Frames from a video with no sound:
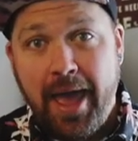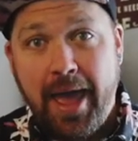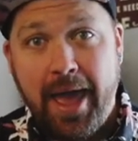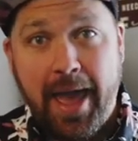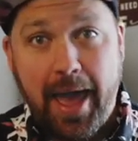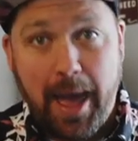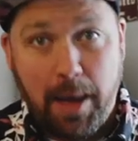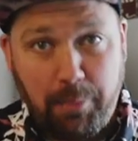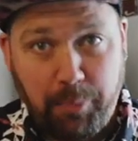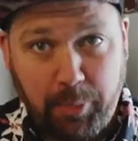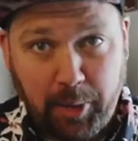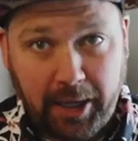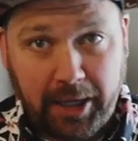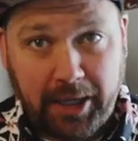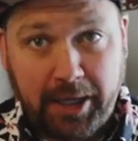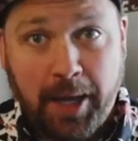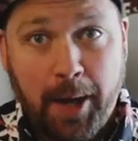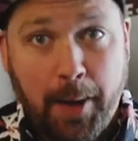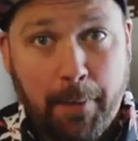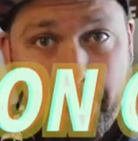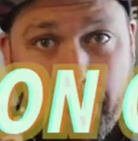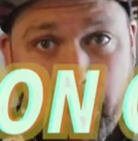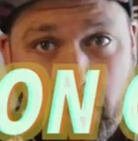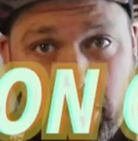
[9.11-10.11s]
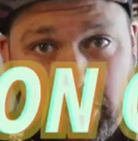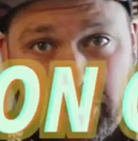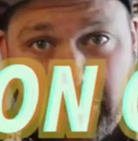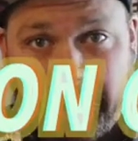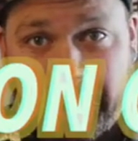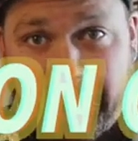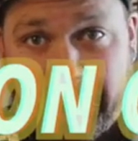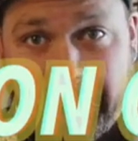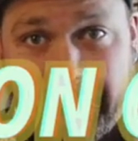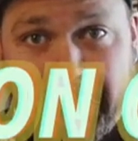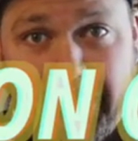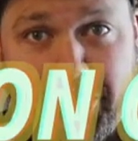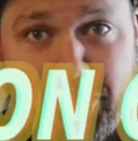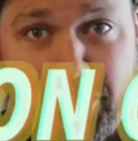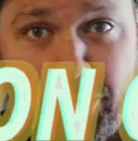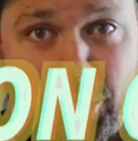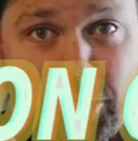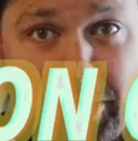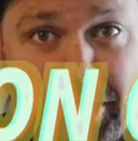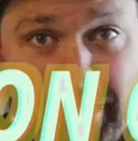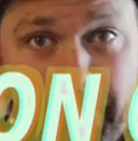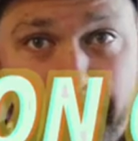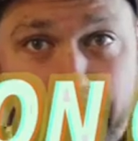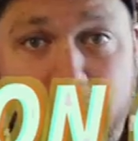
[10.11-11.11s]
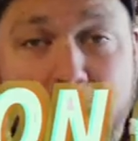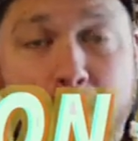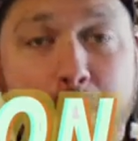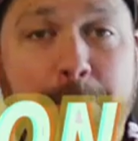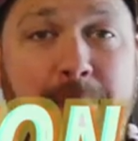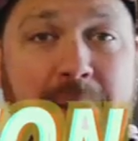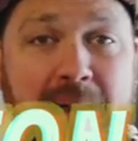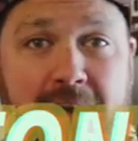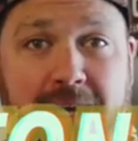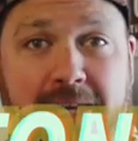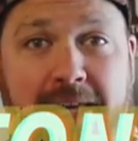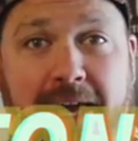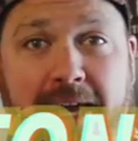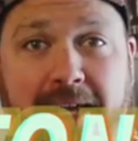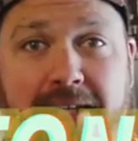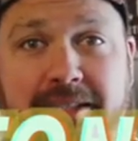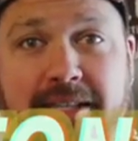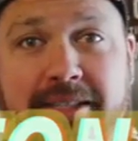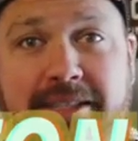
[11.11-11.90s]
epic Boston cream pancakes.